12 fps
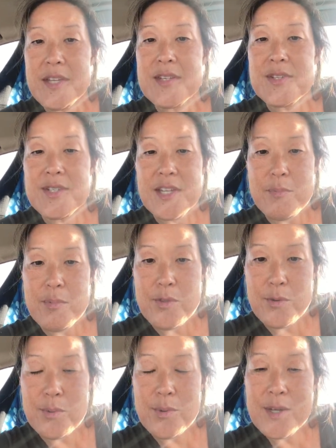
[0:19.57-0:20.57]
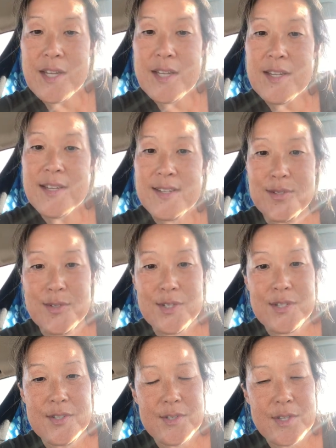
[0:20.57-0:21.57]
Step three is to
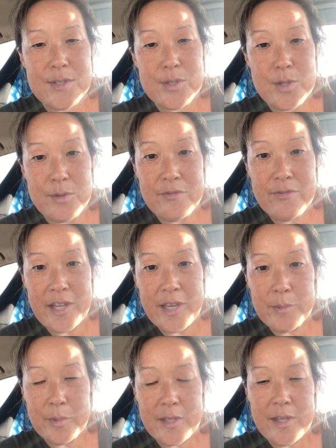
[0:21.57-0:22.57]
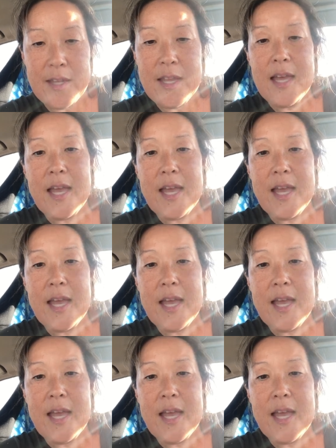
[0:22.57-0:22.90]
discuss your family.